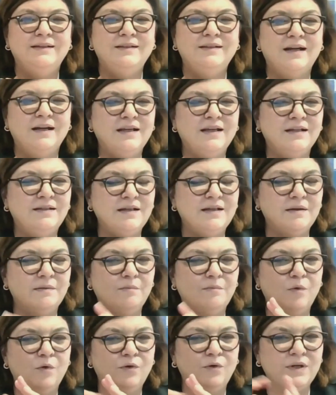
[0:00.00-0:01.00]

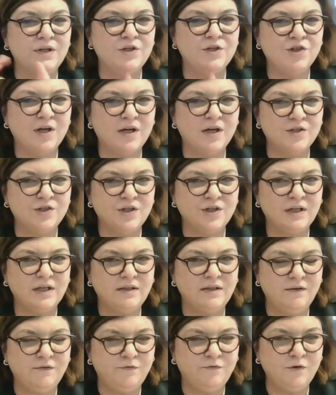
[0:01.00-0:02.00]
targeting more recharging
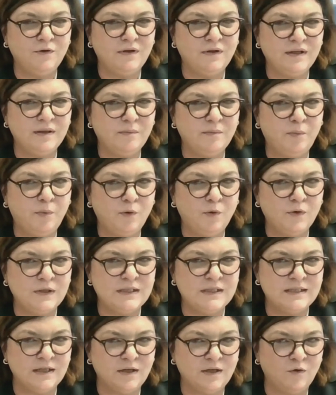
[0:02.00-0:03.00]
and refueling
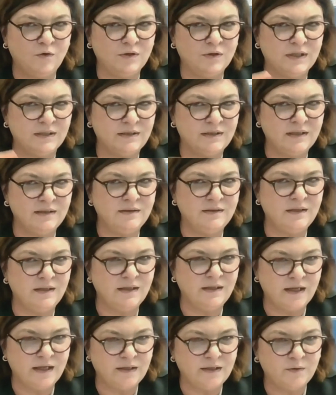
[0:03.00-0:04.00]
points along the TEN-T
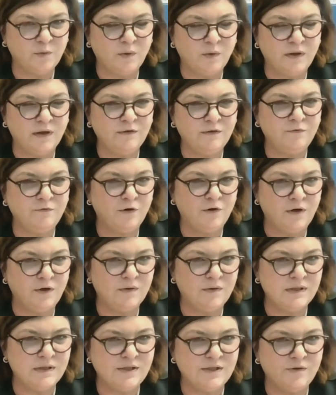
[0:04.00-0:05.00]
network for
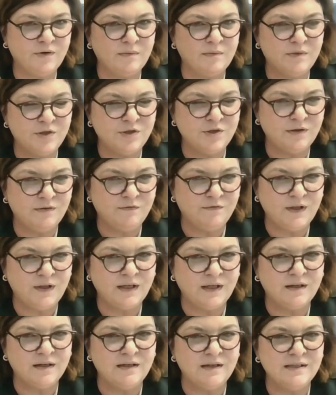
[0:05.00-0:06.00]
low and zero emission
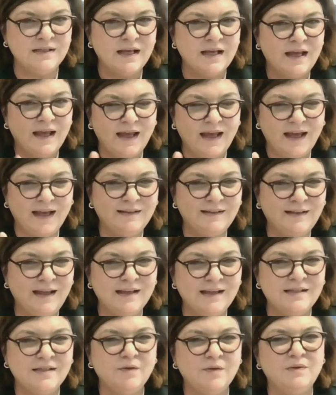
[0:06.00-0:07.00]
vehicles. And
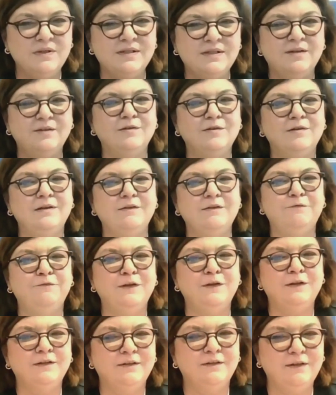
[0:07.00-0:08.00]
Hesse will certainly
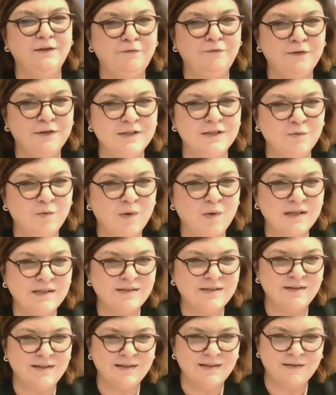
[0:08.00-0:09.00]
feel the difference
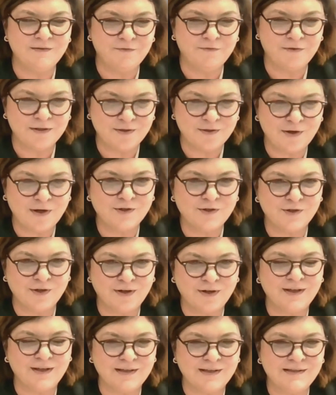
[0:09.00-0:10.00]
once this
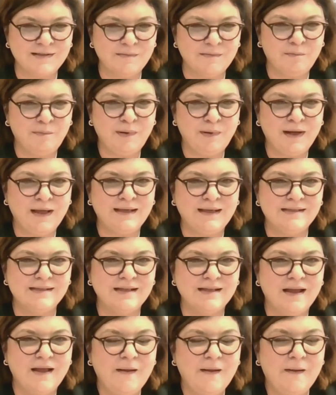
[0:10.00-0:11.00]
infrastructure is in place.